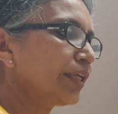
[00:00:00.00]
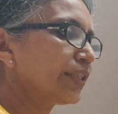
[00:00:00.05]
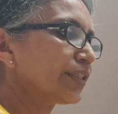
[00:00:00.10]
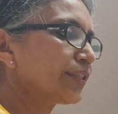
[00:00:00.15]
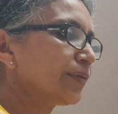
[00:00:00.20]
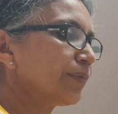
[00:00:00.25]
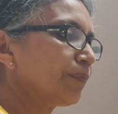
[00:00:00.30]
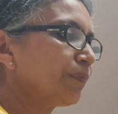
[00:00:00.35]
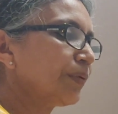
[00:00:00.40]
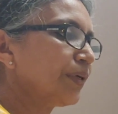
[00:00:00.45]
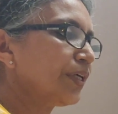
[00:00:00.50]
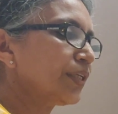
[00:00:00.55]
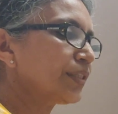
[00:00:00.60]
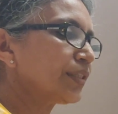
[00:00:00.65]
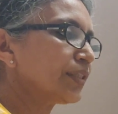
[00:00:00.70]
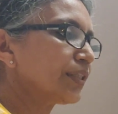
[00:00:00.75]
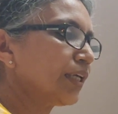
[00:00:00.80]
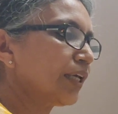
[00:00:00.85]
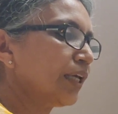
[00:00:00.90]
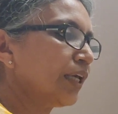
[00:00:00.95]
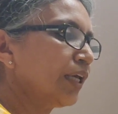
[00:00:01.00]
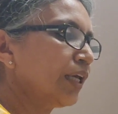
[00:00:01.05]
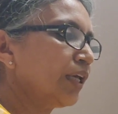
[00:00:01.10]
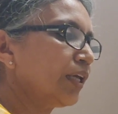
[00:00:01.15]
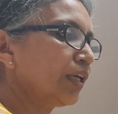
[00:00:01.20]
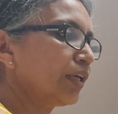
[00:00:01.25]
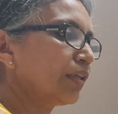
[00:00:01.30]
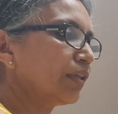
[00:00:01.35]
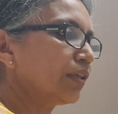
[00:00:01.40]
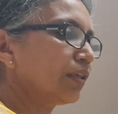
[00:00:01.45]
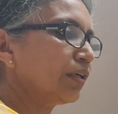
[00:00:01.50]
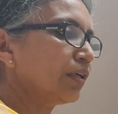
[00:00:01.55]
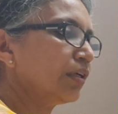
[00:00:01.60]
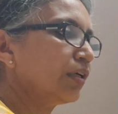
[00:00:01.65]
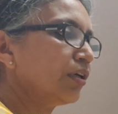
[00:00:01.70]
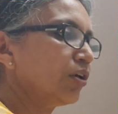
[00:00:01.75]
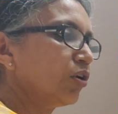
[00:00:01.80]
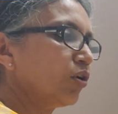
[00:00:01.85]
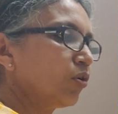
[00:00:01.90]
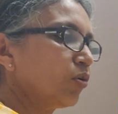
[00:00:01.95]
an x plus A
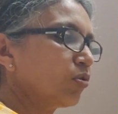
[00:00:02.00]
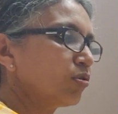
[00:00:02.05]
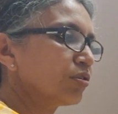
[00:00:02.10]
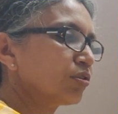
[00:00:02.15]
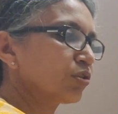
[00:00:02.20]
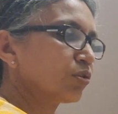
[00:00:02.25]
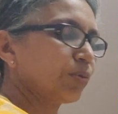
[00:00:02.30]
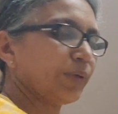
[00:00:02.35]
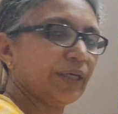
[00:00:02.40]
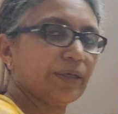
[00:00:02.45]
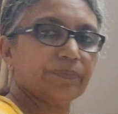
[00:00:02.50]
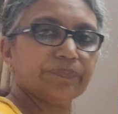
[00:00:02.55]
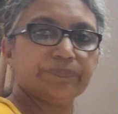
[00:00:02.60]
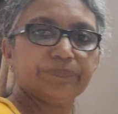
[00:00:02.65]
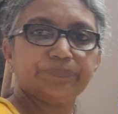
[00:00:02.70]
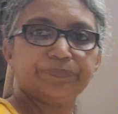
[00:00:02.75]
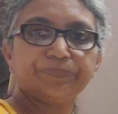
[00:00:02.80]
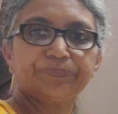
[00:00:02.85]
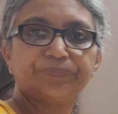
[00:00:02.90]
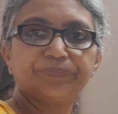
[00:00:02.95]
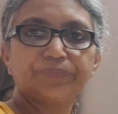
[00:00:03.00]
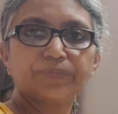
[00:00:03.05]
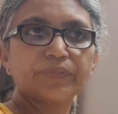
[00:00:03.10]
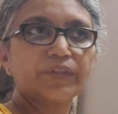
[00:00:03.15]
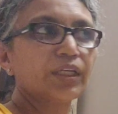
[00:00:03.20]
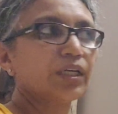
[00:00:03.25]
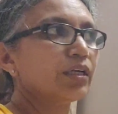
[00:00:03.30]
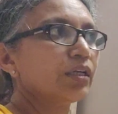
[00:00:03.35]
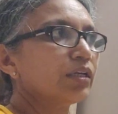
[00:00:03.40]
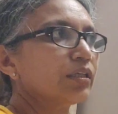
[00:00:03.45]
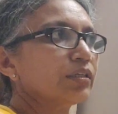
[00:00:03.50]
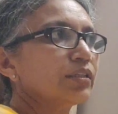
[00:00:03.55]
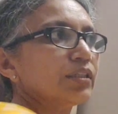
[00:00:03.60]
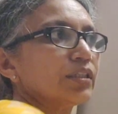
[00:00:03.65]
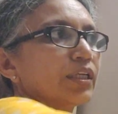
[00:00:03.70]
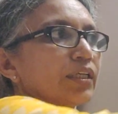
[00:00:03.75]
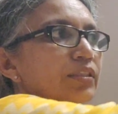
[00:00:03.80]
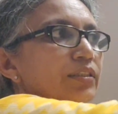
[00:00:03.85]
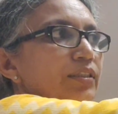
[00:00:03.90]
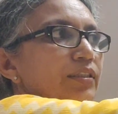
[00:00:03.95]
the whole square
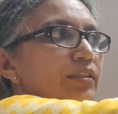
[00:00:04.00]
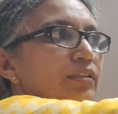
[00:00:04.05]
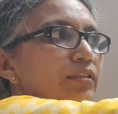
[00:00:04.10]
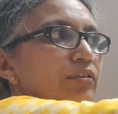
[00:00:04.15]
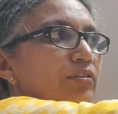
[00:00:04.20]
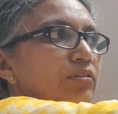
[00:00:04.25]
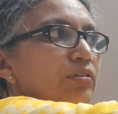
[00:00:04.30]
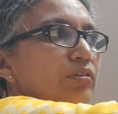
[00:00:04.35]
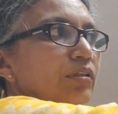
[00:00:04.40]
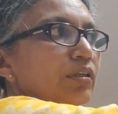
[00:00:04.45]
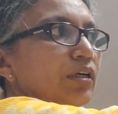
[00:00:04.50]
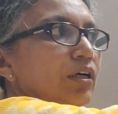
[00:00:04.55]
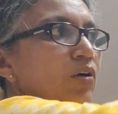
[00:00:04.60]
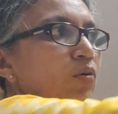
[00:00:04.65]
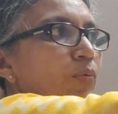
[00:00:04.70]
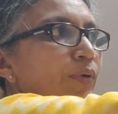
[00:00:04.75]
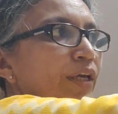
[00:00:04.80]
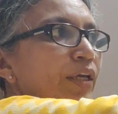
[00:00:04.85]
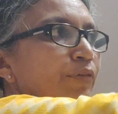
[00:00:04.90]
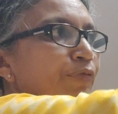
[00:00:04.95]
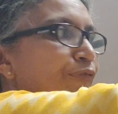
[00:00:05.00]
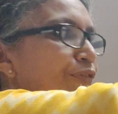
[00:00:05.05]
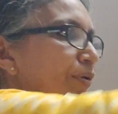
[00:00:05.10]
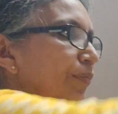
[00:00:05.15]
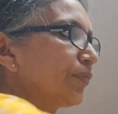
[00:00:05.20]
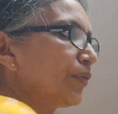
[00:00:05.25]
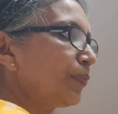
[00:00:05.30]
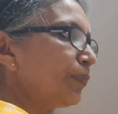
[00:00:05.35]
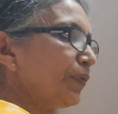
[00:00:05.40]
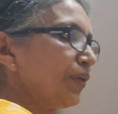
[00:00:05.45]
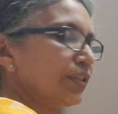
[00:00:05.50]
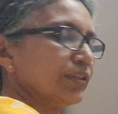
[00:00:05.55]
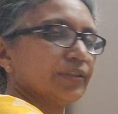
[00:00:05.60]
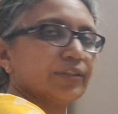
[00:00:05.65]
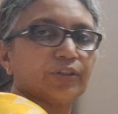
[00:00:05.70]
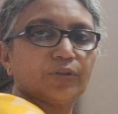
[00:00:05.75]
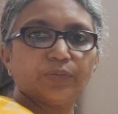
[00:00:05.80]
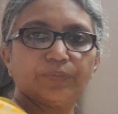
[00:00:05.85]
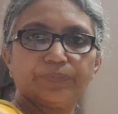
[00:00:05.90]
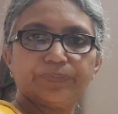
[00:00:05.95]
directed away from the
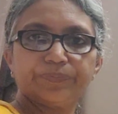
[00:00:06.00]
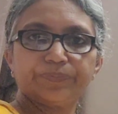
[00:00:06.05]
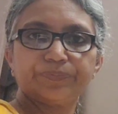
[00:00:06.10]
plus q.